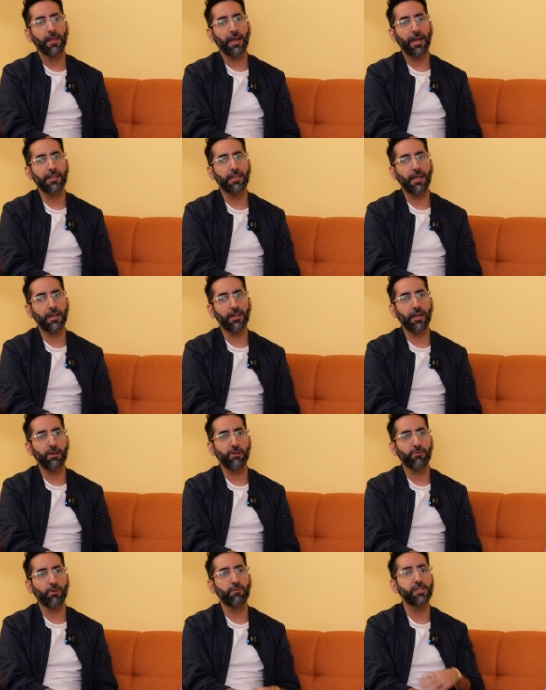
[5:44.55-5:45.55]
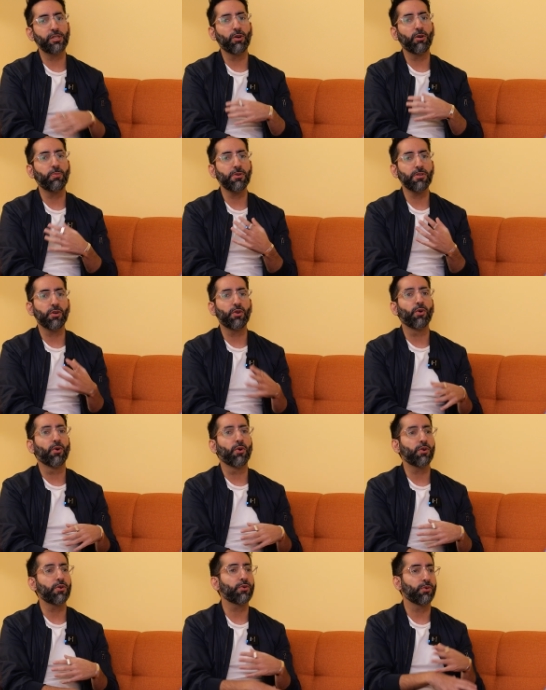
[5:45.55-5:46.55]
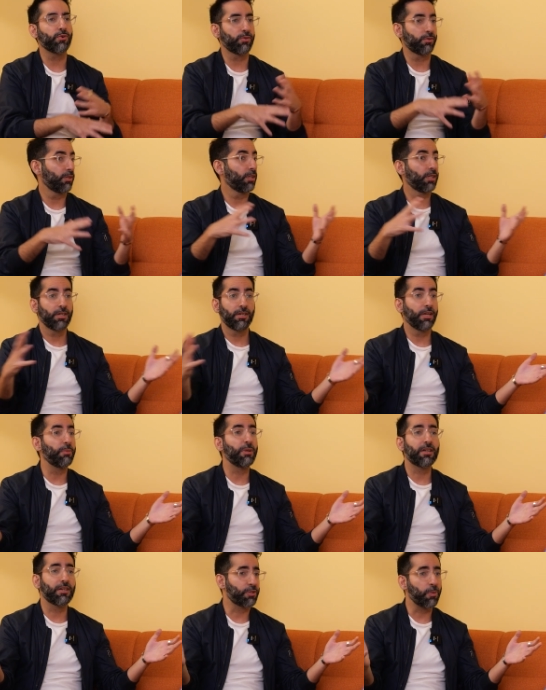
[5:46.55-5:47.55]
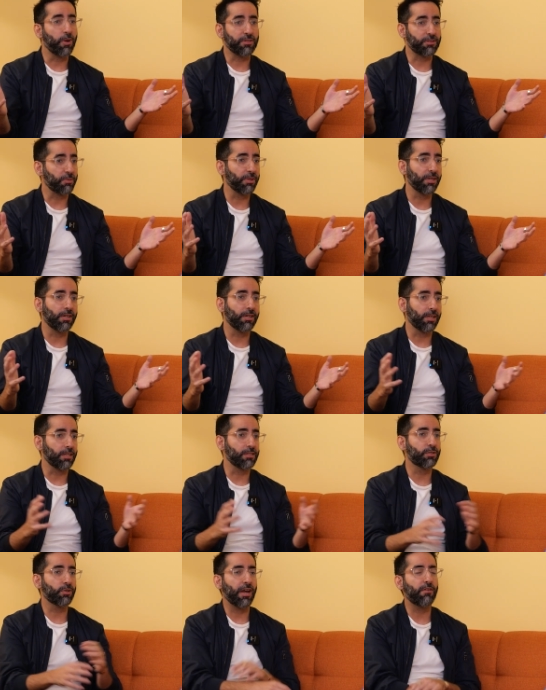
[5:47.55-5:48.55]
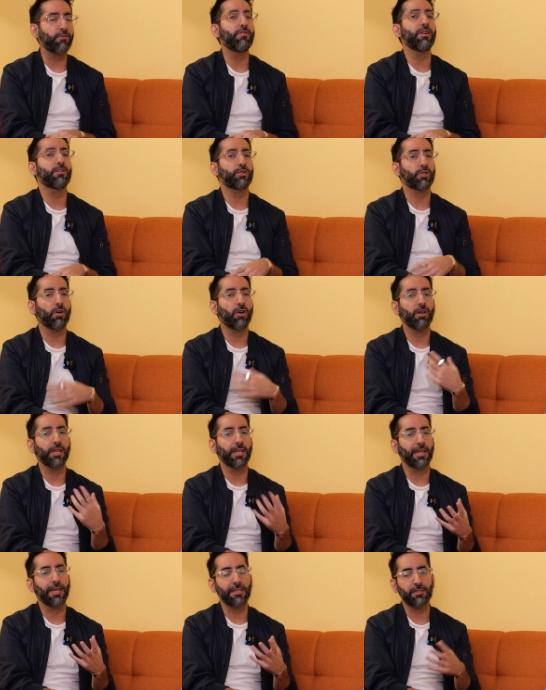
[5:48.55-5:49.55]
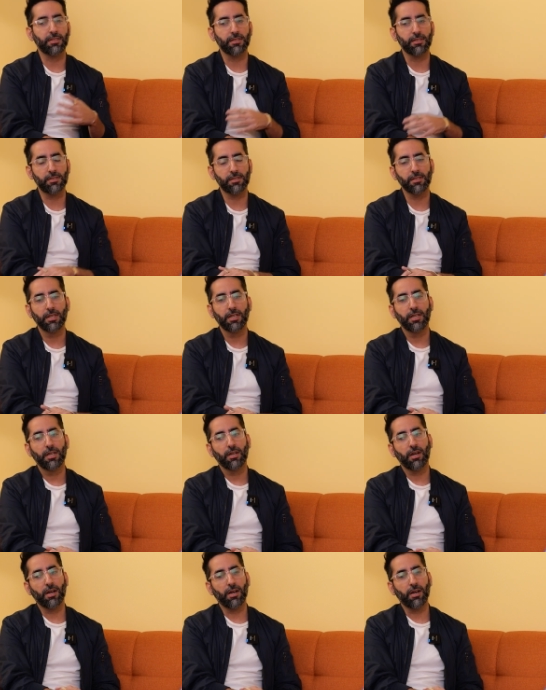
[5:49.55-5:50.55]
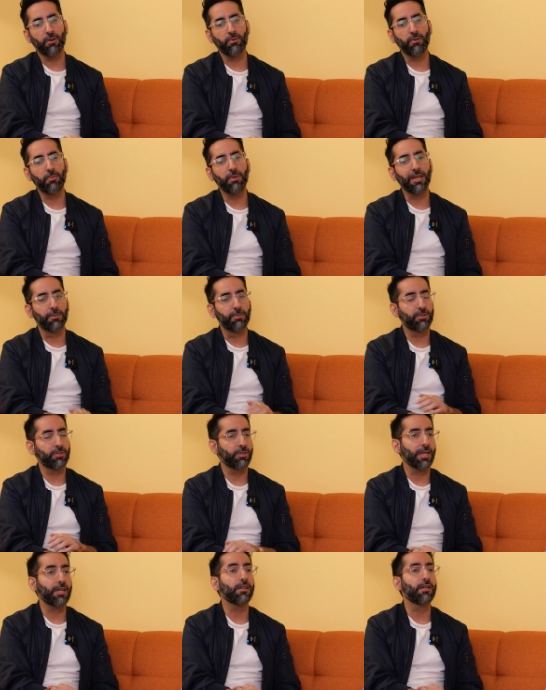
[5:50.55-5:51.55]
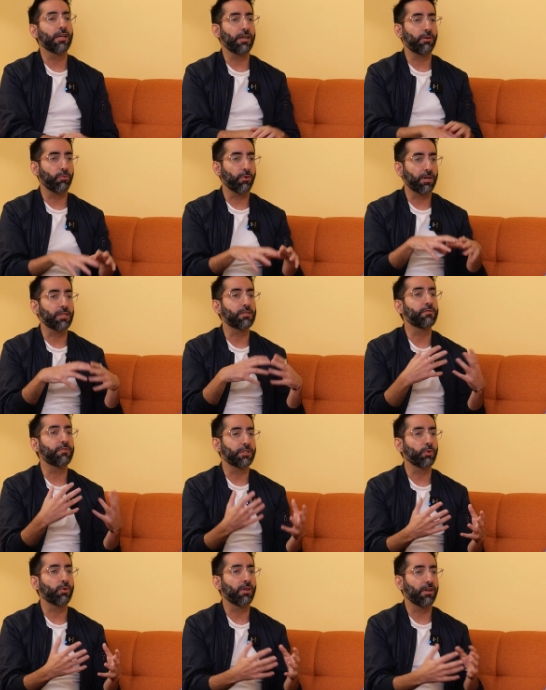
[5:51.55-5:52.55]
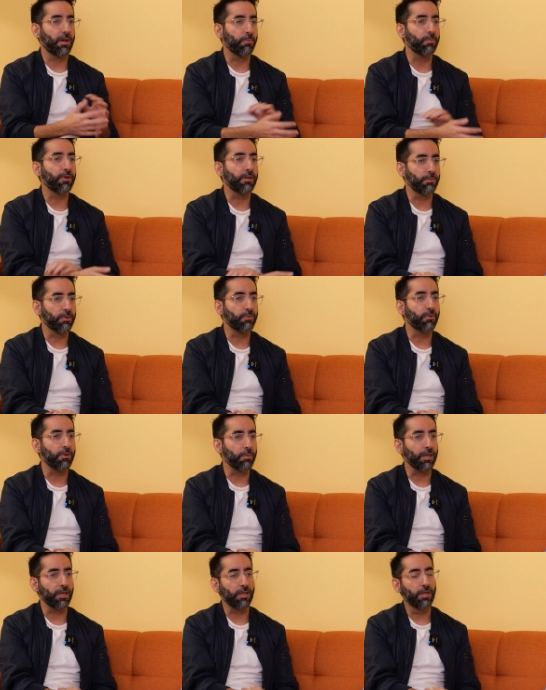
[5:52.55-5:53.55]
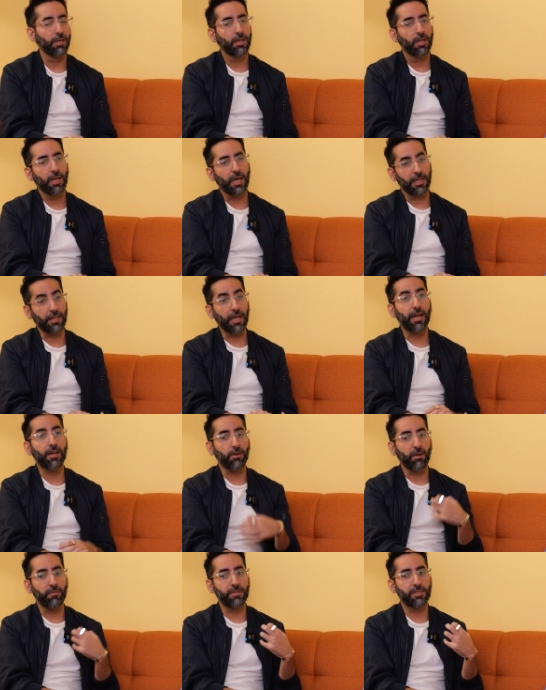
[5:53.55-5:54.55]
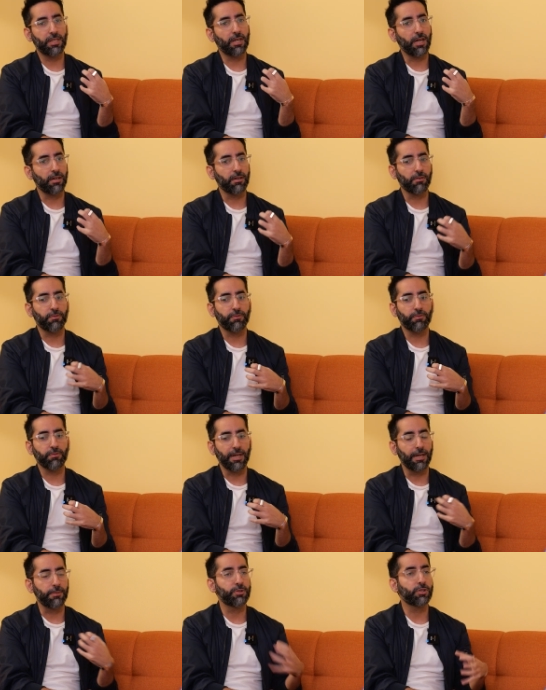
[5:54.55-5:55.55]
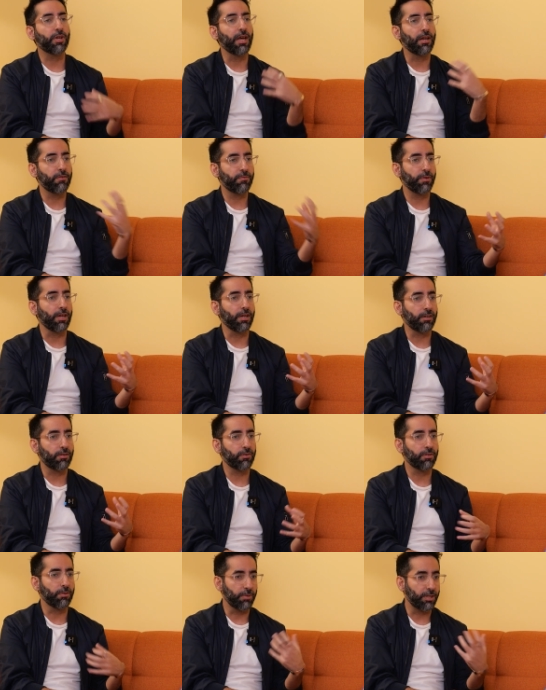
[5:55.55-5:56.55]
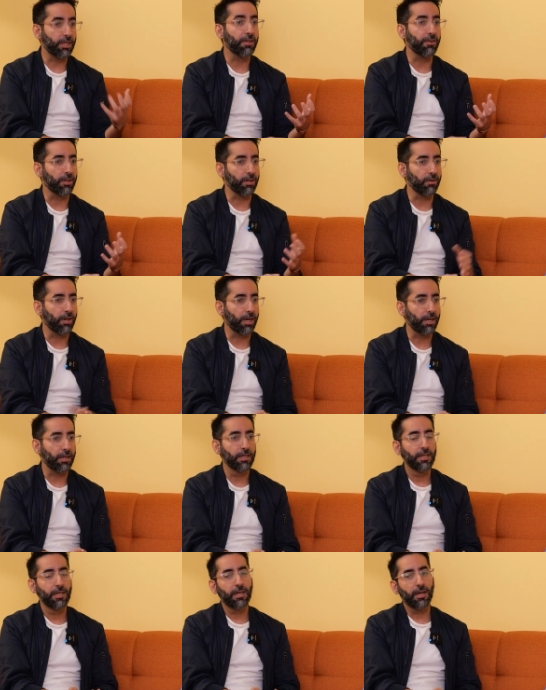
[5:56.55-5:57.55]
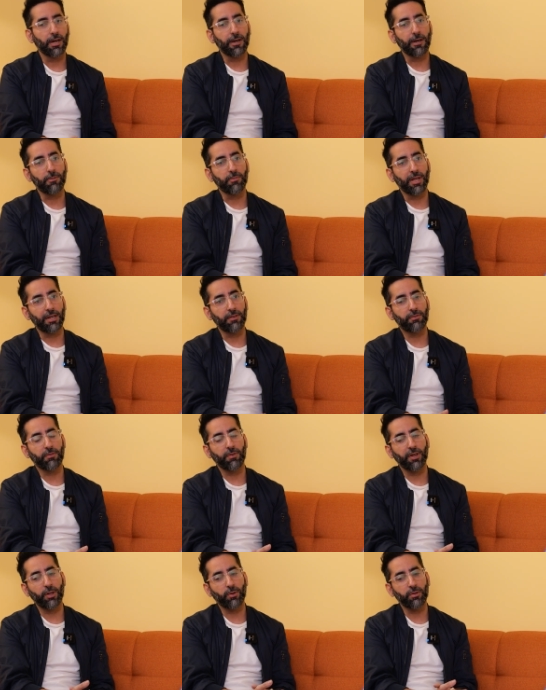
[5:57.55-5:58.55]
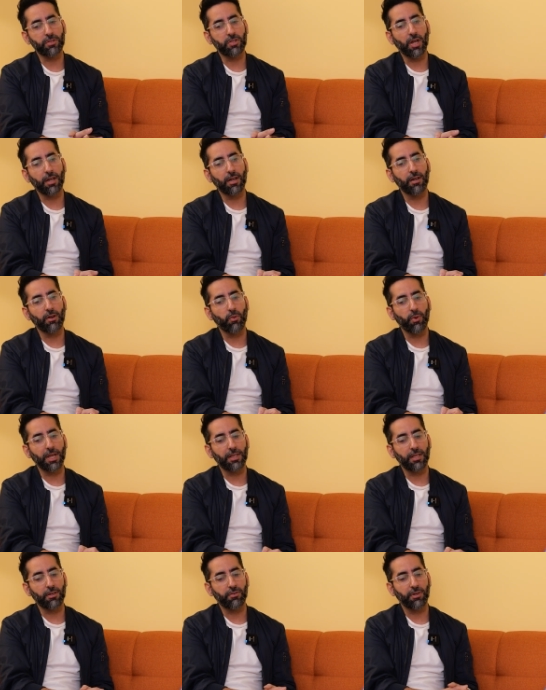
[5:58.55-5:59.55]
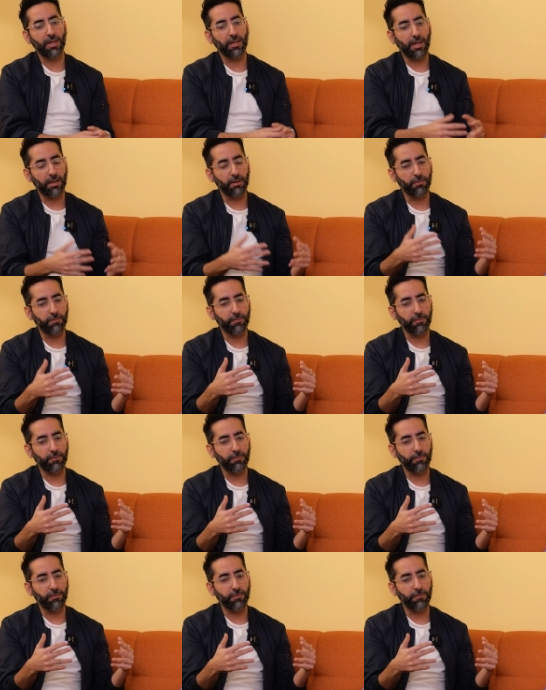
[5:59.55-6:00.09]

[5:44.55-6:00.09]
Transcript: And that kind of obviously opened the door to limitless possibilities. So every song in essence would be able to dictate what its visual accompaniment would be. And that obviously kind of helps to elevate the material, right? Yeah. And if the video is done in a way that really kind of